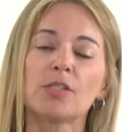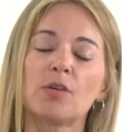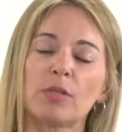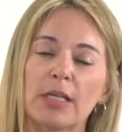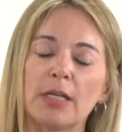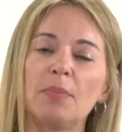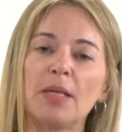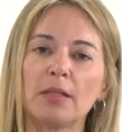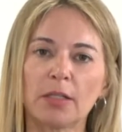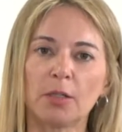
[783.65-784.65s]
So it's going to
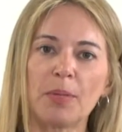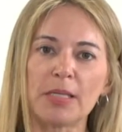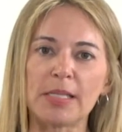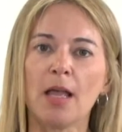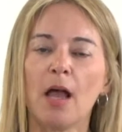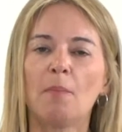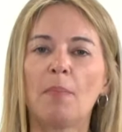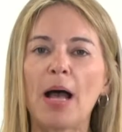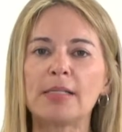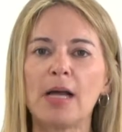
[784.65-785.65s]
be a little busy.
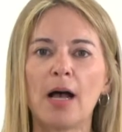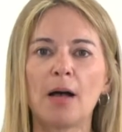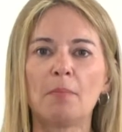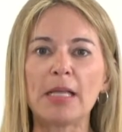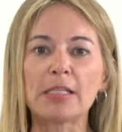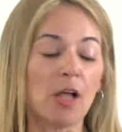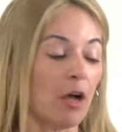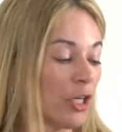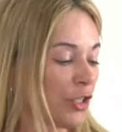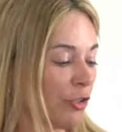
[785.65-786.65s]
But um, as
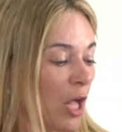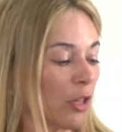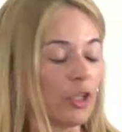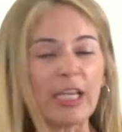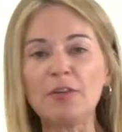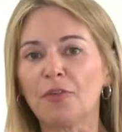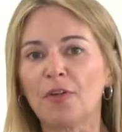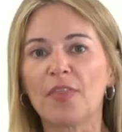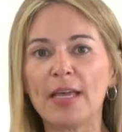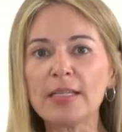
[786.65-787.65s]
long as you're not looking
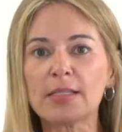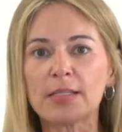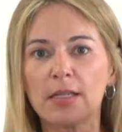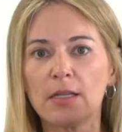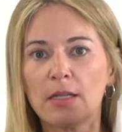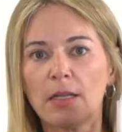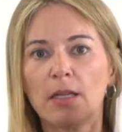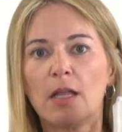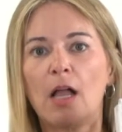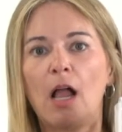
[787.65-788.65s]
for this,
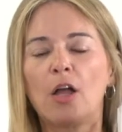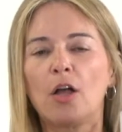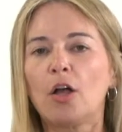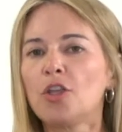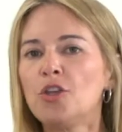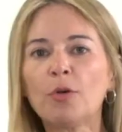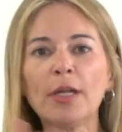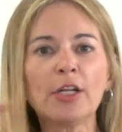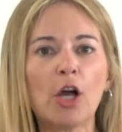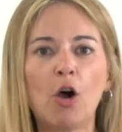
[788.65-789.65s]
you
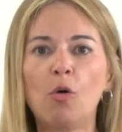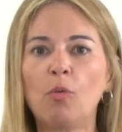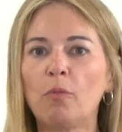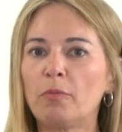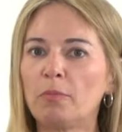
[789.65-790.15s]
can go